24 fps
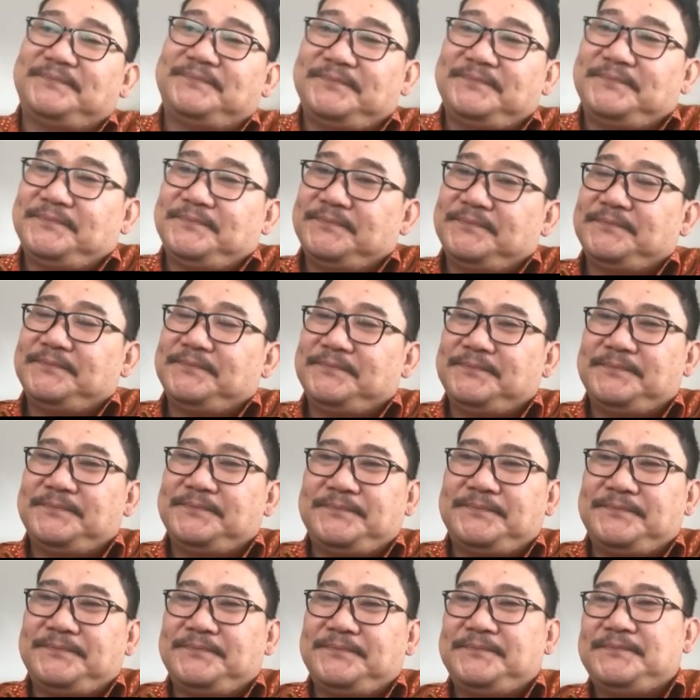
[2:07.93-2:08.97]

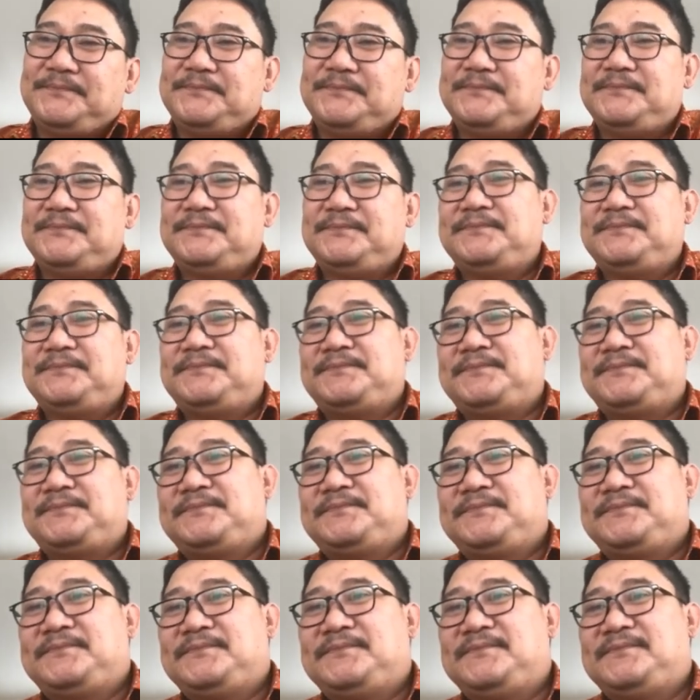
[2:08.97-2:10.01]

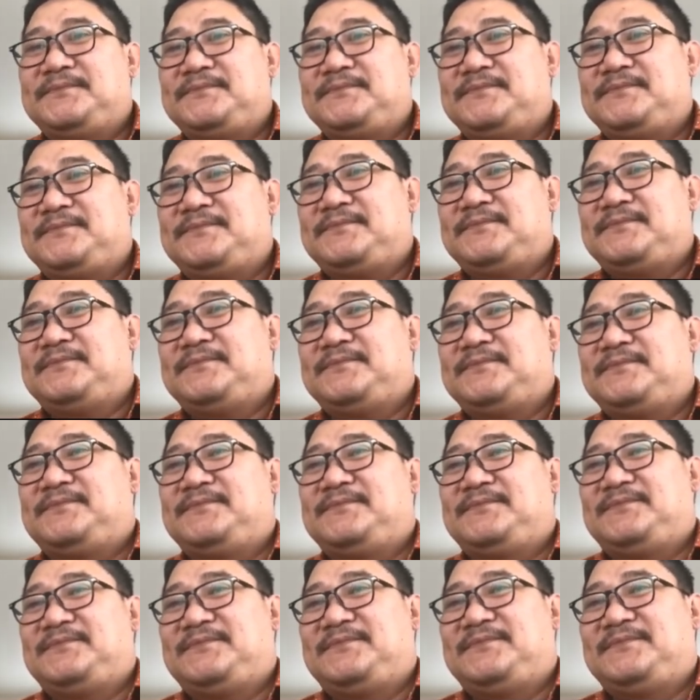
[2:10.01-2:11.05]

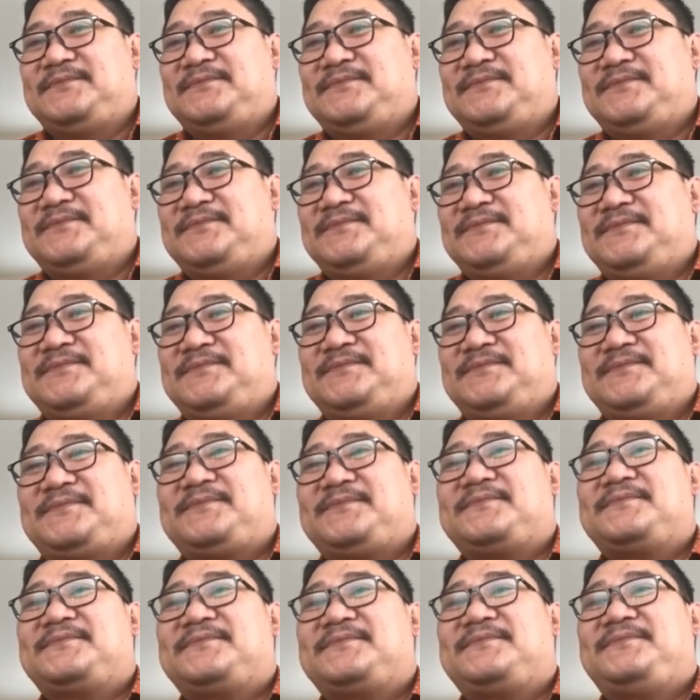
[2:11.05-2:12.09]

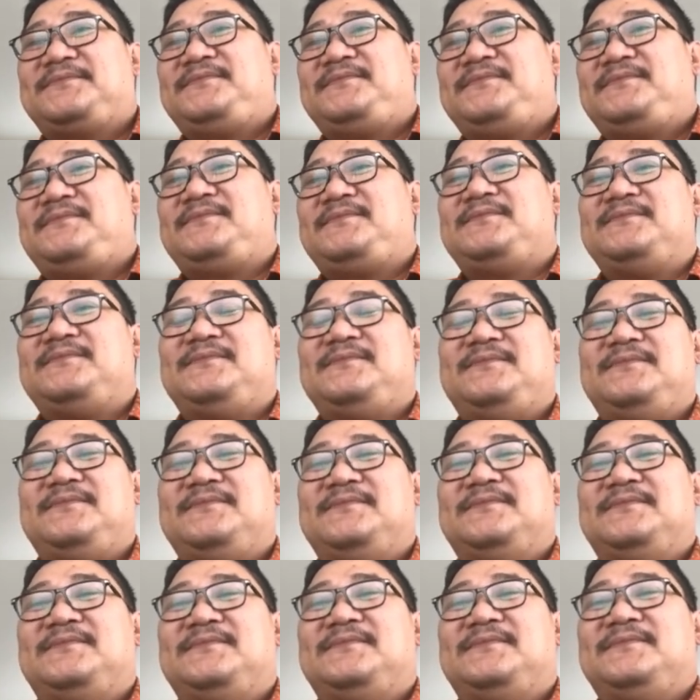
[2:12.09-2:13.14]

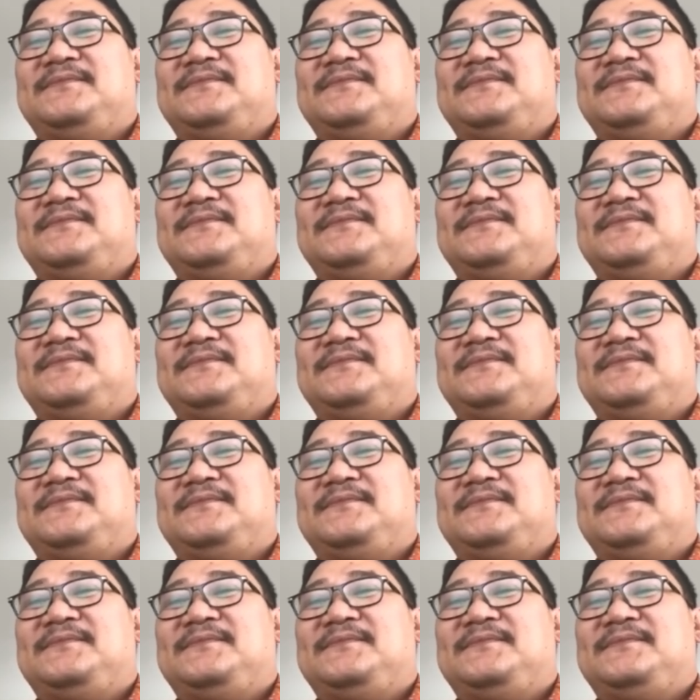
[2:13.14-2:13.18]
[no speech]